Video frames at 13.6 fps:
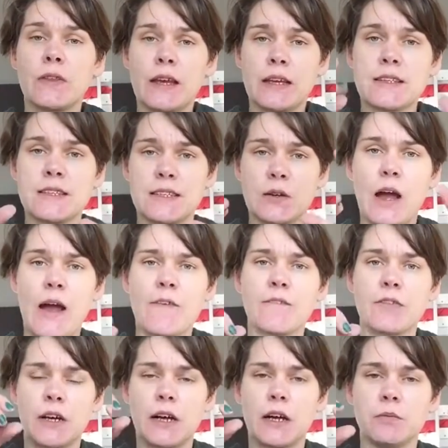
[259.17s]
they can still have
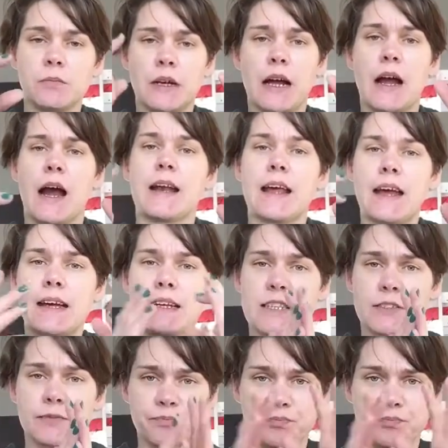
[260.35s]
an aid.